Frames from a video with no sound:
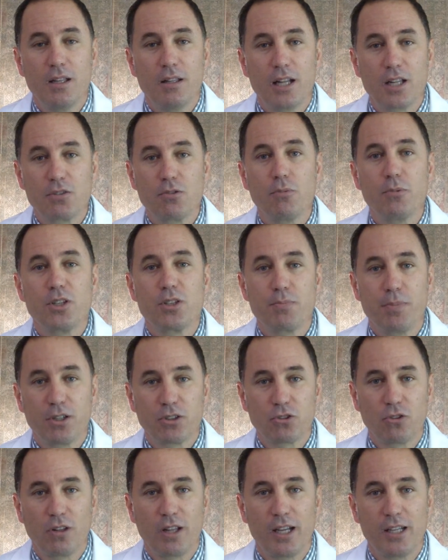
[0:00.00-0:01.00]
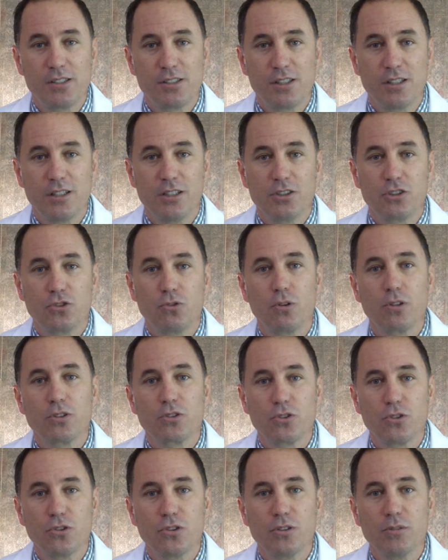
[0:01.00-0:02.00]
That's what we specialize in is
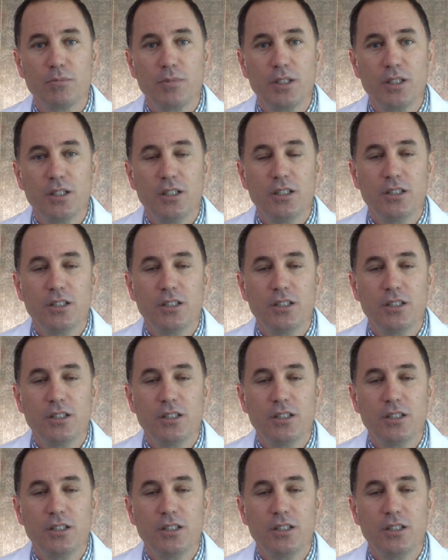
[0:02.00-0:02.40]
short-term,